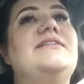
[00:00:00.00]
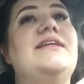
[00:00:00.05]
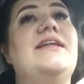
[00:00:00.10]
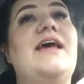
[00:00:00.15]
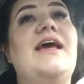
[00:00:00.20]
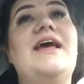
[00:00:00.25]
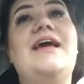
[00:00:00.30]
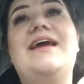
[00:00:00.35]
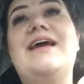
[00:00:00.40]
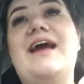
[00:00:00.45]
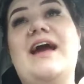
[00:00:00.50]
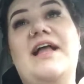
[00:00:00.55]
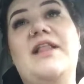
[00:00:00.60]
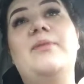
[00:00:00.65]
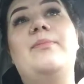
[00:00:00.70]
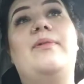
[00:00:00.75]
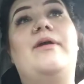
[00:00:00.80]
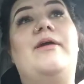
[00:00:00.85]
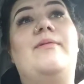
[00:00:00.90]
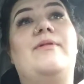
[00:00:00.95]
Today,
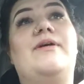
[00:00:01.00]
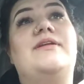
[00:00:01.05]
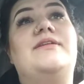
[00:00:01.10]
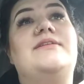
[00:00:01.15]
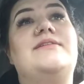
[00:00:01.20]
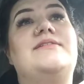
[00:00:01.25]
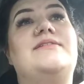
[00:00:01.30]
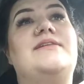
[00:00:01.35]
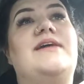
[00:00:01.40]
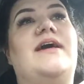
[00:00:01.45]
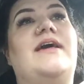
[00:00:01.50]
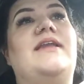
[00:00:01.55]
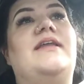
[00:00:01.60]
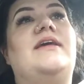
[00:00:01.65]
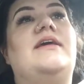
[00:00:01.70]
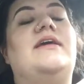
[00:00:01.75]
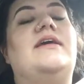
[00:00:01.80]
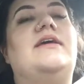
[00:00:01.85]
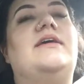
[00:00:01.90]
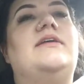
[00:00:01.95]
Alabama
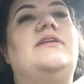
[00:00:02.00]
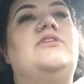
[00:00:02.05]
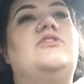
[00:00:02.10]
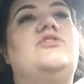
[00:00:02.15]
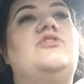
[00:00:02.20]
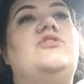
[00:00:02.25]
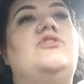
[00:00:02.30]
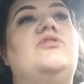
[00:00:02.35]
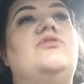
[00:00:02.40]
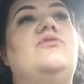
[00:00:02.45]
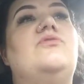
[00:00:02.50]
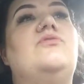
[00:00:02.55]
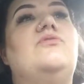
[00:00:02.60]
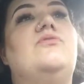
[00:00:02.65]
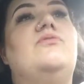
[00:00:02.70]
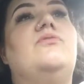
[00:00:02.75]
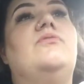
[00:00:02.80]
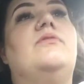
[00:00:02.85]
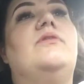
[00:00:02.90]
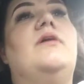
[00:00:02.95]
decided
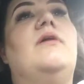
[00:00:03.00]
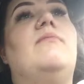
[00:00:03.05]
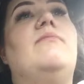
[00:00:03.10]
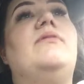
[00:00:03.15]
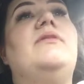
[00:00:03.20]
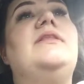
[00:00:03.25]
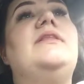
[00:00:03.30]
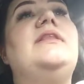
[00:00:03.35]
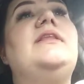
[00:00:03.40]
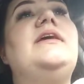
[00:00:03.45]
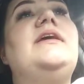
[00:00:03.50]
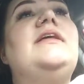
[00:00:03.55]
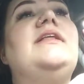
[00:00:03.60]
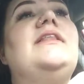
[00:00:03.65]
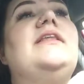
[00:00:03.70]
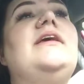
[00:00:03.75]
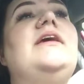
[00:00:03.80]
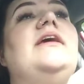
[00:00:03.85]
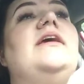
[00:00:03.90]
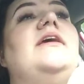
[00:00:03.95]
to
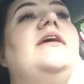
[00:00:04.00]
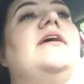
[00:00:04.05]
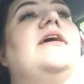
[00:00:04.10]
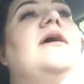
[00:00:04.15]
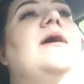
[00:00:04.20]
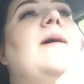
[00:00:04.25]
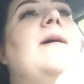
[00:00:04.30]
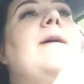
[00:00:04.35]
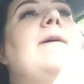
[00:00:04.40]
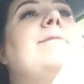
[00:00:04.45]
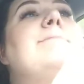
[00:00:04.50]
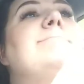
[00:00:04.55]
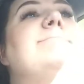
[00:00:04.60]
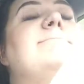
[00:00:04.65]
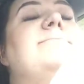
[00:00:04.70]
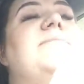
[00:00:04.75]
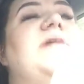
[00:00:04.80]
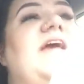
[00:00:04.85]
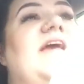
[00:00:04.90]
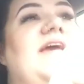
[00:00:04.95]
completely
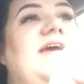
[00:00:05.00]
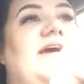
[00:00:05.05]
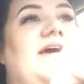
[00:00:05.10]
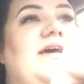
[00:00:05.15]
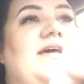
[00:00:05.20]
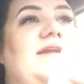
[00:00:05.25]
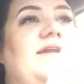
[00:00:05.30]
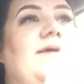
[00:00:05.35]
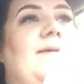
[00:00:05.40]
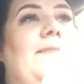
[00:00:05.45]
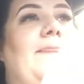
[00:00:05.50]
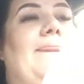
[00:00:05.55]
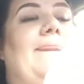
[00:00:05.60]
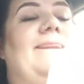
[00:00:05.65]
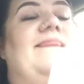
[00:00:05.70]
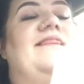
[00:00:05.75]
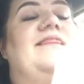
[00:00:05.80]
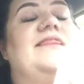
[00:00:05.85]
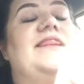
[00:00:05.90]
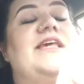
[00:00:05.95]

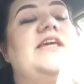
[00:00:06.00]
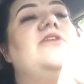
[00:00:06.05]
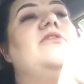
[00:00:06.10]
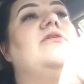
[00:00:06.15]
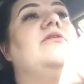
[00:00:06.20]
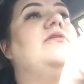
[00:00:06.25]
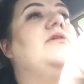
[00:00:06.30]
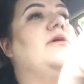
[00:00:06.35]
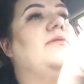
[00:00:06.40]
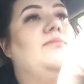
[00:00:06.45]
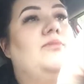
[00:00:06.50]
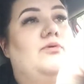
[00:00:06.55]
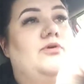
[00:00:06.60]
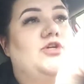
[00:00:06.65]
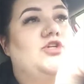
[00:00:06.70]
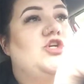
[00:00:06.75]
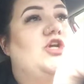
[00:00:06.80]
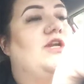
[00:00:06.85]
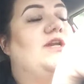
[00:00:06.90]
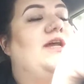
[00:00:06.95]
ban legal
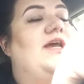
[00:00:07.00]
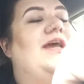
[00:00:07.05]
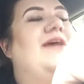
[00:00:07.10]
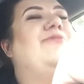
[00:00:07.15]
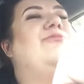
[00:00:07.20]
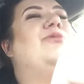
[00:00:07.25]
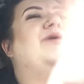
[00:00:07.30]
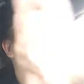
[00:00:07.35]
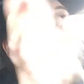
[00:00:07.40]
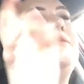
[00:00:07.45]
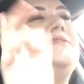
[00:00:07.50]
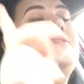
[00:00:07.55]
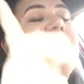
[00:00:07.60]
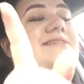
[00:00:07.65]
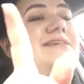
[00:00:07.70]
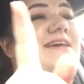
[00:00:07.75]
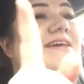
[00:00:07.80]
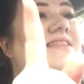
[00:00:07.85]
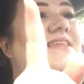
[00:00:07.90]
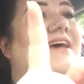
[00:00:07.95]
abortion. And when I
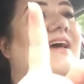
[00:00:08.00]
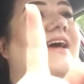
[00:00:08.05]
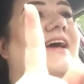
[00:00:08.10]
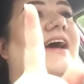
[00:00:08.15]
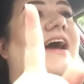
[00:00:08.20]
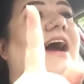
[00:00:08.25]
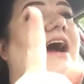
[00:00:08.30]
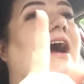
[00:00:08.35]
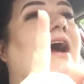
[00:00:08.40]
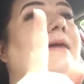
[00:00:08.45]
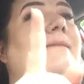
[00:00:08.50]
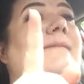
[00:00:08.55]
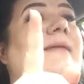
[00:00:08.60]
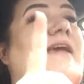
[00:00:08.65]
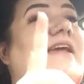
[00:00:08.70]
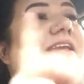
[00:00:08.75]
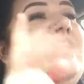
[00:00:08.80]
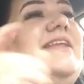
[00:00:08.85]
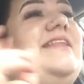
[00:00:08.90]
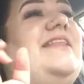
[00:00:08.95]
say that, I
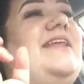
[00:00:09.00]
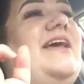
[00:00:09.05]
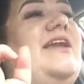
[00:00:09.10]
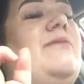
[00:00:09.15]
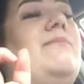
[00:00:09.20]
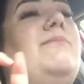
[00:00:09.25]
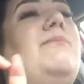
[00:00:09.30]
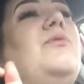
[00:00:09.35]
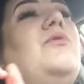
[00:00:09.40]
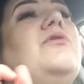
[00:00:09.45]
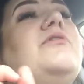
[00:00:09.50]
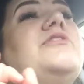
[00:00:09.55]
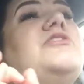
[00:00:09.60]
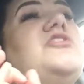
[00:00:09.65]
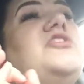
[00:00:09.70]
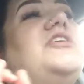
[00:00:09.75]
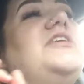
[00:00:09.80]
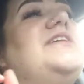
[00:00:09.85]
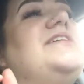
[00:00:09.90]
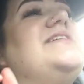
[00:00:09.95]
mean that
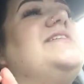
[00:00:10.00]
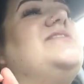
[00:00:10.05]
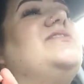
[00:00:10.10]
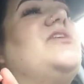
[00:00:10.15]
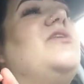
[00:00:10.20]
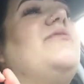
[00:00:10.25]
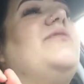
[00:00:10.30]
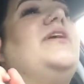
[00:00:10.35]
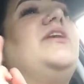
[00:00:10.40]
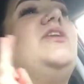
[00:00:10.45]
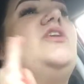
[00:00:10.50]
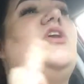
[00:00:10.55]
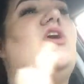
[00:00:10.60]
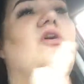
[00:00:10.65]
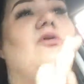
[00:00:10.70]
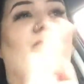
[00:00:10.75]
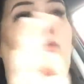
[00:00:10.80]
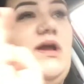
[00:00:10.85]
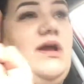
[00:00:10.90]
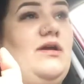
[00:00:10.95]
abortion is going
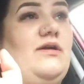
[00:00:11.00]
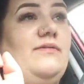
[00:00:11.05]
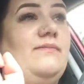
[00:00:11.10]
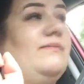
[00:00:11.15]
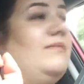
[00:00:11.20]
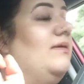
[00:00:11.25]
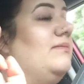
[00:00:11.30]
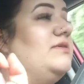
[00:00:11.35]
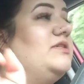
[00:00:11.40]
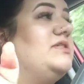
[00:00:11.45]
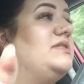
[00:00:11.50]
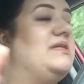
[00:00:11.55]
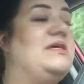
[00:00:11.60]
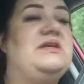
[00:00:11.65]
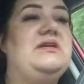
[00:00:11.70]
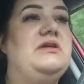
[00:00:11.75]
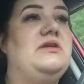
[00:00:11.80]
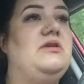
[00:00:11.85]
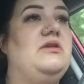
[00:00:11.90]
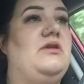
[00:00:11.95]
nowhere. I'm just
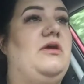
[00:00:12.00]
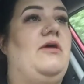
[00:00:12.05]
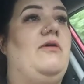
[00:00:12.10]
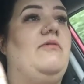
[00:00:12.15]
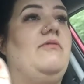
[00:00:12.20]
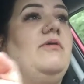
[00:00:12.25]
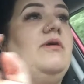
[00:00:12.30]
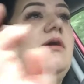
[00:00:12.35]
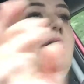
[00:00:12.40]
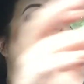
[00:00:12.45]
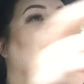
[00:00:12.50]
letting you know.